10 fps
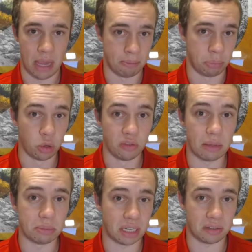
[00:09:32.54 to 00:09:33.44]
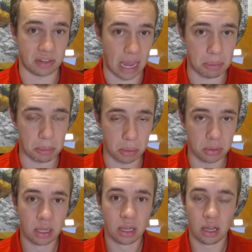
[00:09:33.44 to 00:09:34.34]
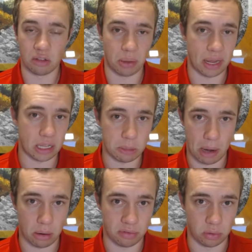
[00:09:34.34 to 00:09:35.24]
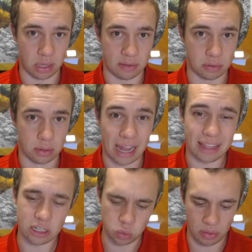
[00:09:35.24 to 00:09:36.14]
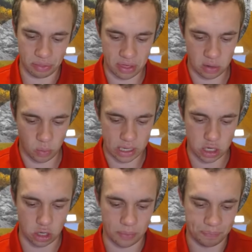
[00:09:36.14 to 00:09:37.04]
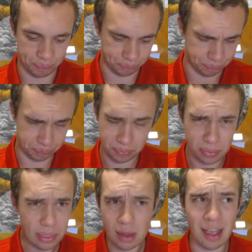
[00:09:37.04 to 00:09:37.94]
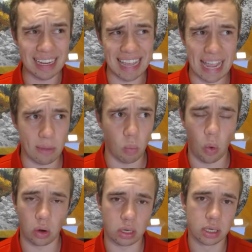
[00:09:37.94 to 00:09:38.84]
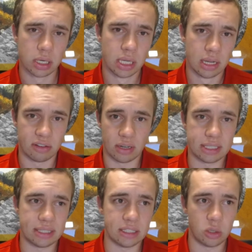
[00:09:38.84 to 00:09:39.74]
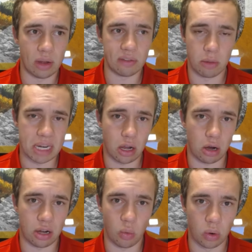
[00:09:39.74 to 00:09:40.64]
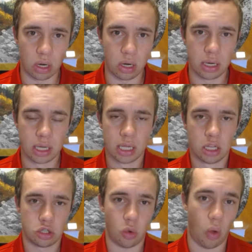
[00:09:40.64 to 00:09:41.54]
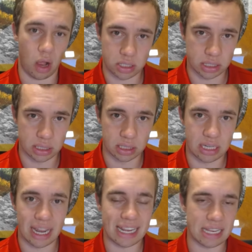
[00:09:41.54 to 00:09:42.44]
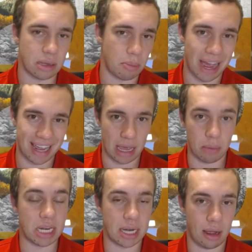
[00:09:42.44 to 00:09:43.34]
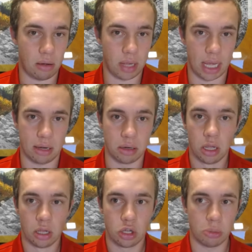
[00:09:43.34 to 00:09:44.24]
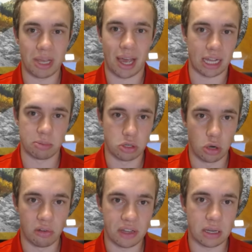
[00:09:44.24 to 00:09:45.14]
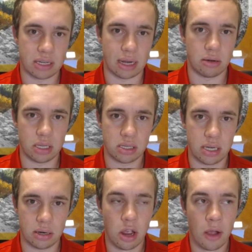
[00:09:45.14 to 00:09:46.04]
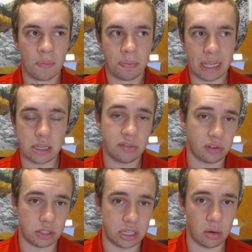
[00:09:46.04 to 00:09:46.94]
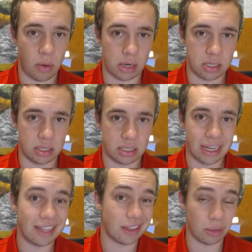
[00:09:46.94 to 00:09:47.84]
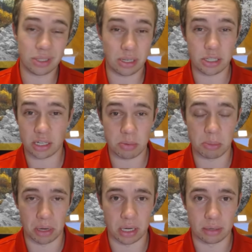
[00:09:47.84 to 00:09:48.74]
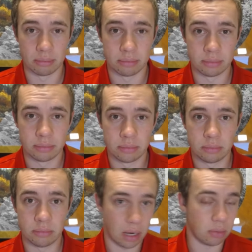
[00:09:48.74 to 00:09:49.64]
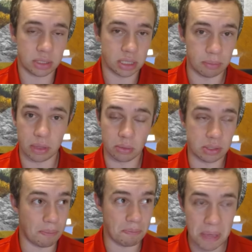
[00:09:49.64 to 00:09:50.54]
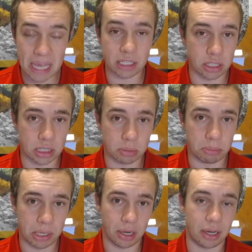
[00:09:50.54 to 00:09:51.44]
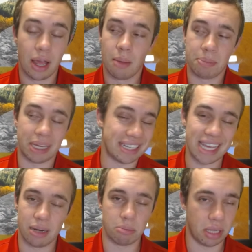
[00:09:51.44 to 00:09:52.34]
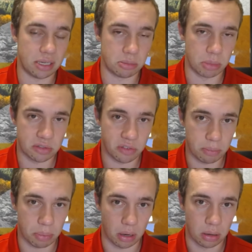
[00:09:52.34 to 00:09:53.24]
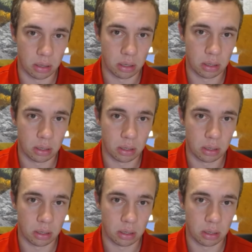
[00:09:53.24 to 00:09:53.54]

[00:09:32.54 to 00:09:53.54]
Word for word: and prove himself capable of playing at the Power 4 level. I think it's one thing when you're a Cam Ward, for instance, who went from Incarnate Word to Washington State. He's at Miami now and could be a Heisman Trophy contender this year. His first year at Washington State, there was an adjustment period. There was a big adjustment period because he hadn't played as much football.